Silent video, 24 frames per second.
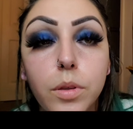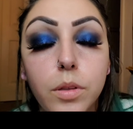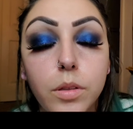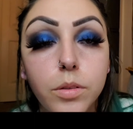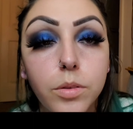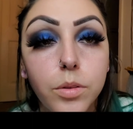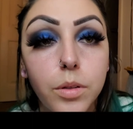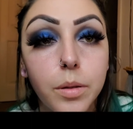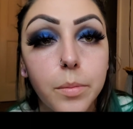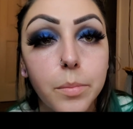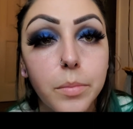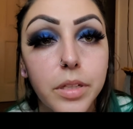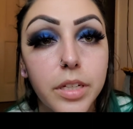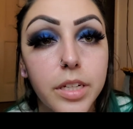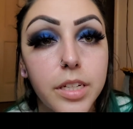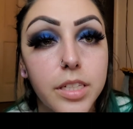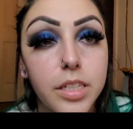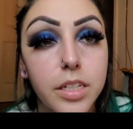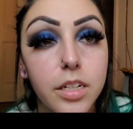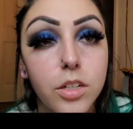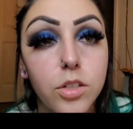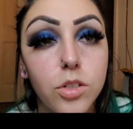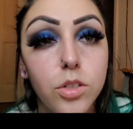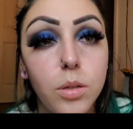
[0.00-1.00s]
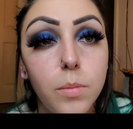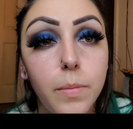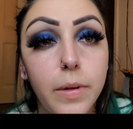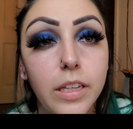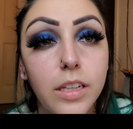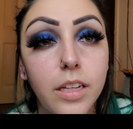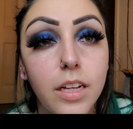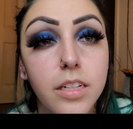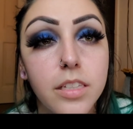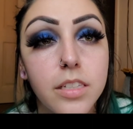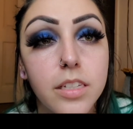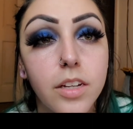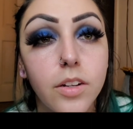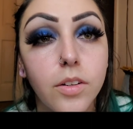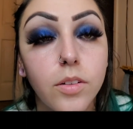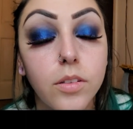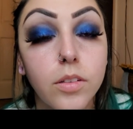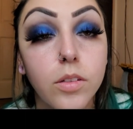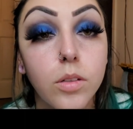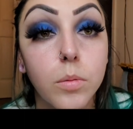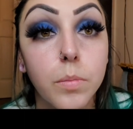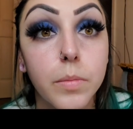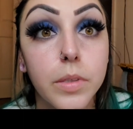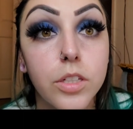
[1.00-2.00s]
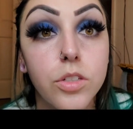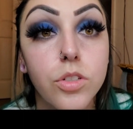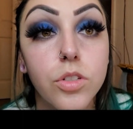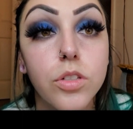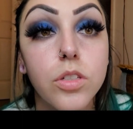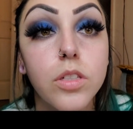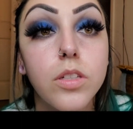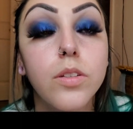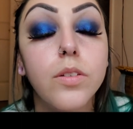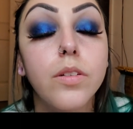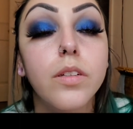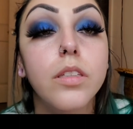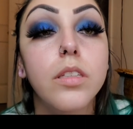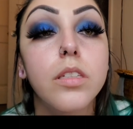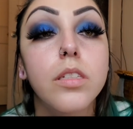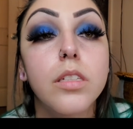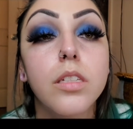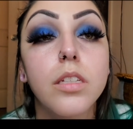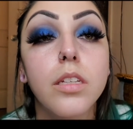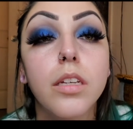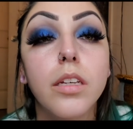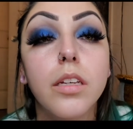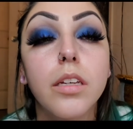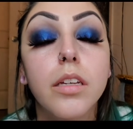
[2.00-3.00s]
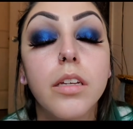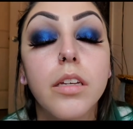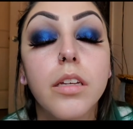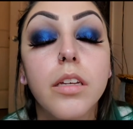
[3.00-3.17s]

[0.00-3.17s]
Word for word: glued in place and I turned my lights down a little bit just so you can see